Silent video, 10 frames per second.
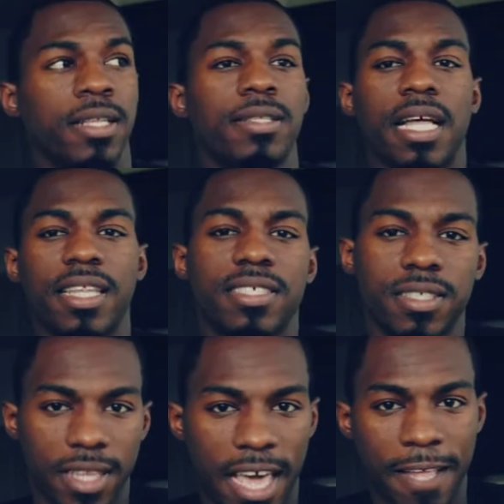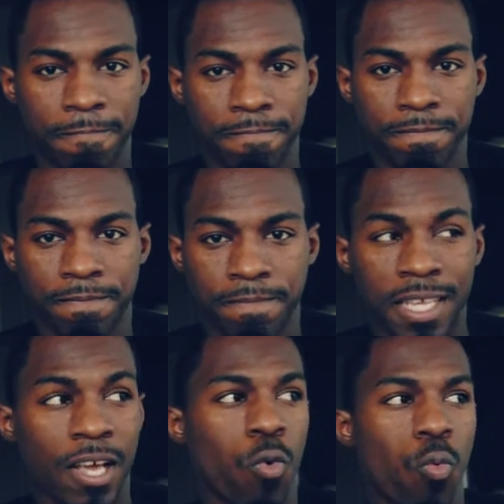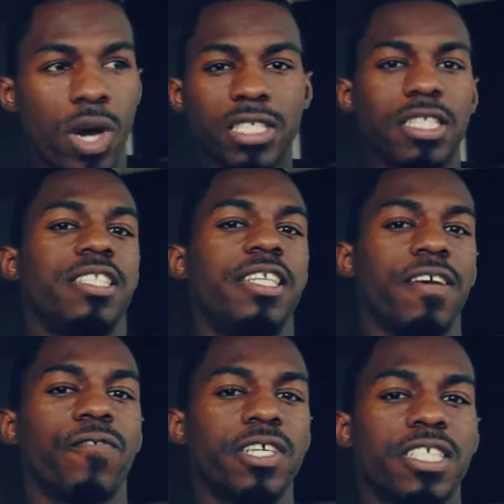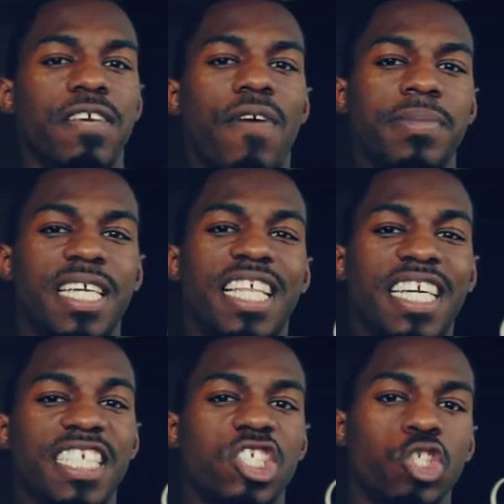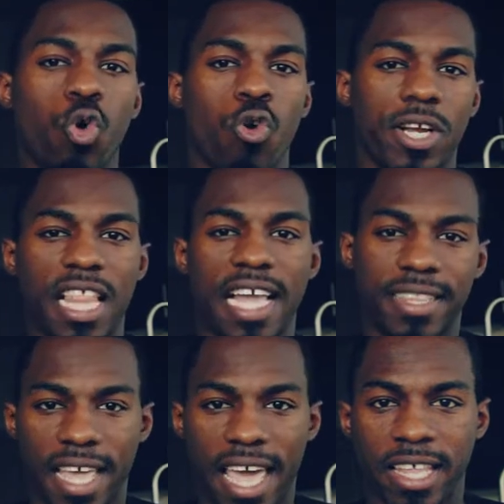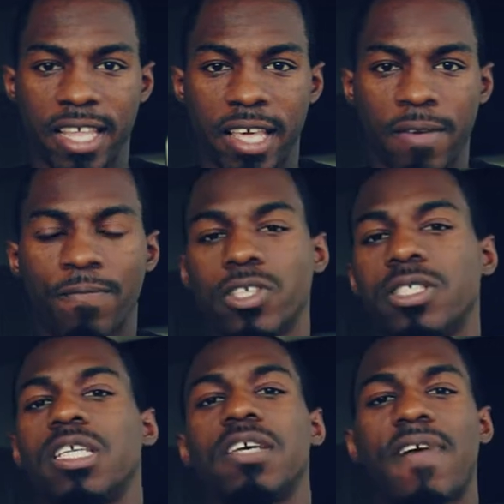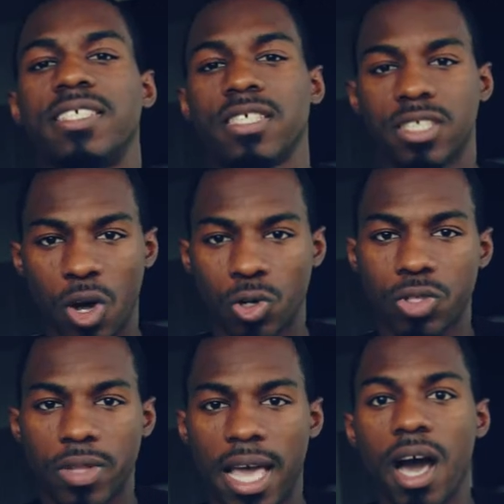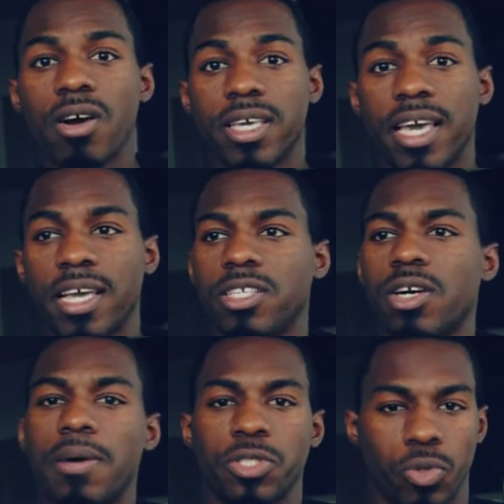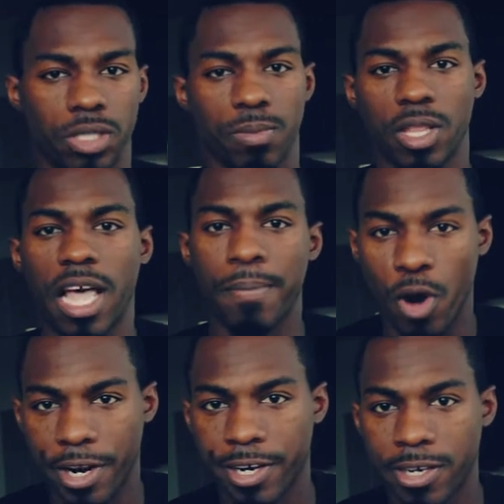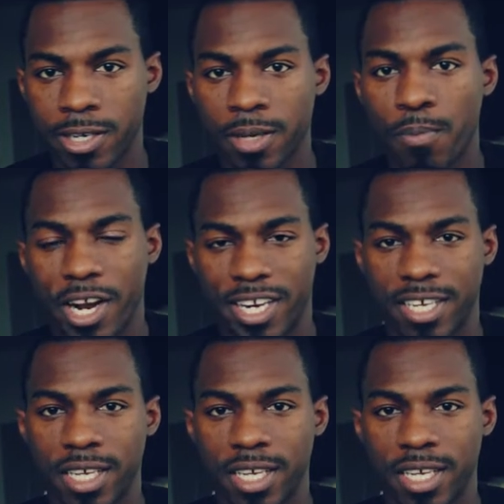Now, listen to that. What is the difference if I'm telling a story like that versus if I just told you that, oh, yeah, you know, I was doing some online marketing? marketing.